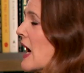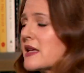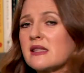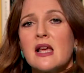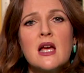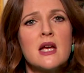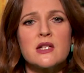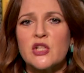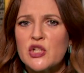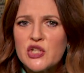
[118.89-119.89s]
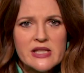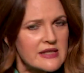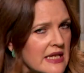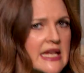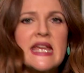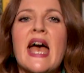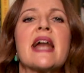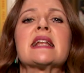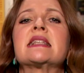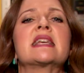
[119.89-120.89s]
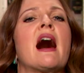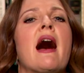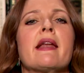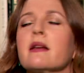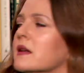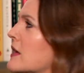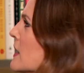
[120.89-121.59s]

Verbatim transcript: us to just get it done, you